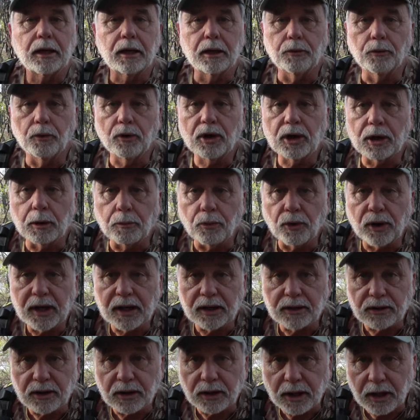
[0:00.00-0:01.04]
and we're gonna bring
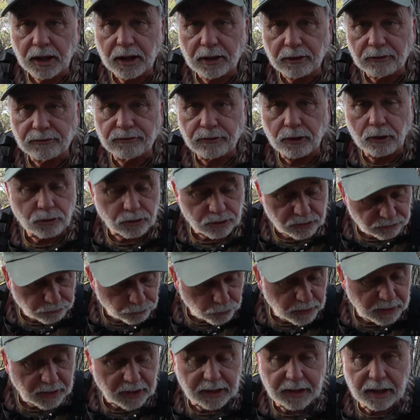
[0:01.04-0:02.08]
it to you here, folks, if
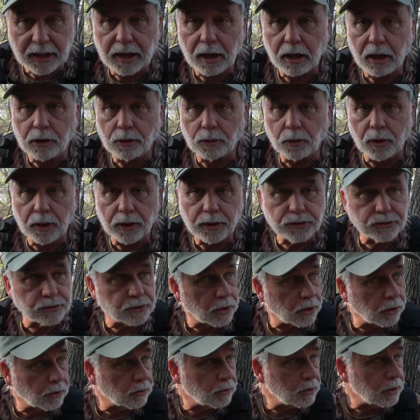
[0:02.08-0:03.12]
we can get on one.
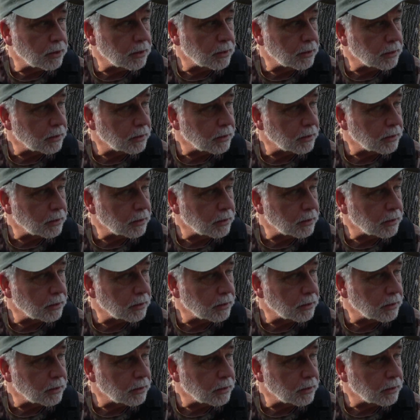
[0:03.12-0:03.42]
So